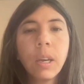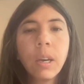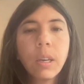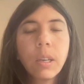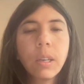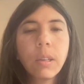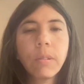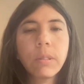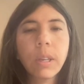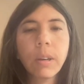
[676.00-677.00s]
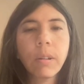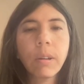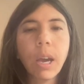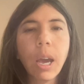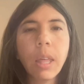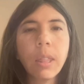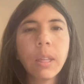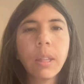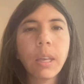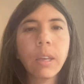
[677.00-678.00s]
King goes there, and
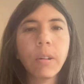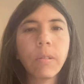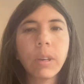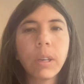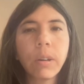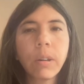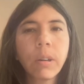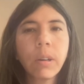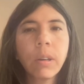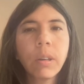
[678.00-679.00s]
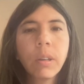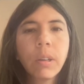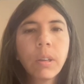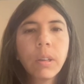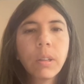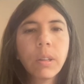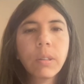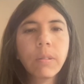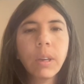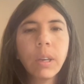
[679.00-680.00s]
then I go here. That's
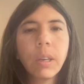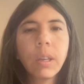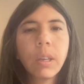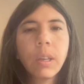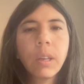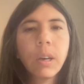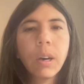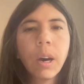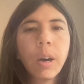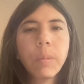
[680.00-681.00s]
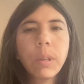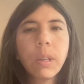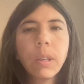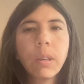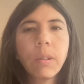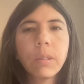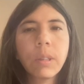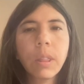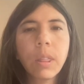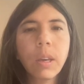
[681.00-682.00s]
great. King goes
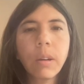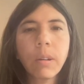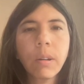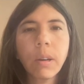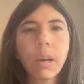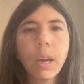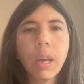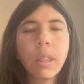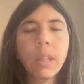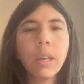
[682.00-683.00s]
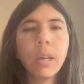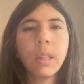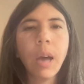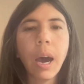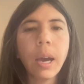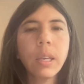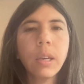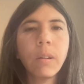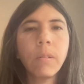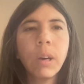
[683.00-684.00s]
there, and then I
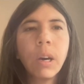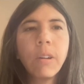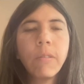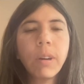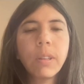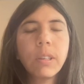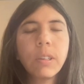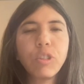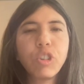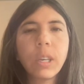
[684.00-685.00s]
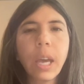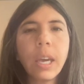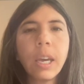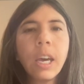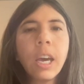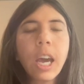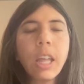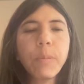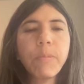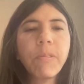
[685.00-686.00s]
go rook to g8, and
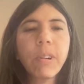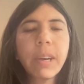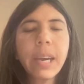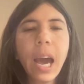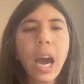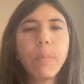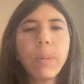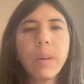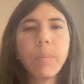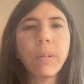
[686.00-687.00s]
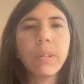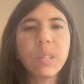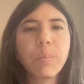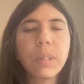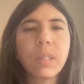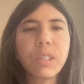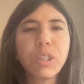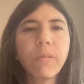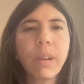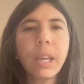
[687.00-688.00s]
I'm very happy about this
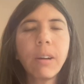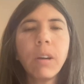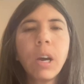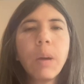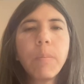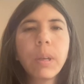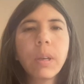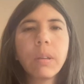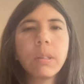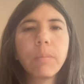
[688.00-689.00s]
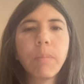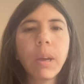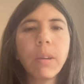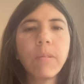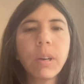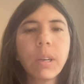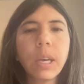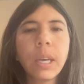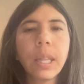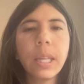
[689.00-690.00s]
position right now because my rook,
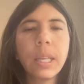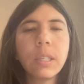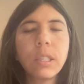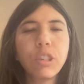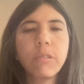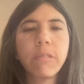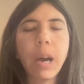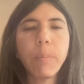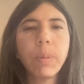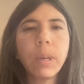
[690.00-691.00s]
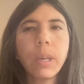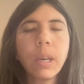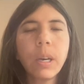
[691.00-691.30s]
it is trapping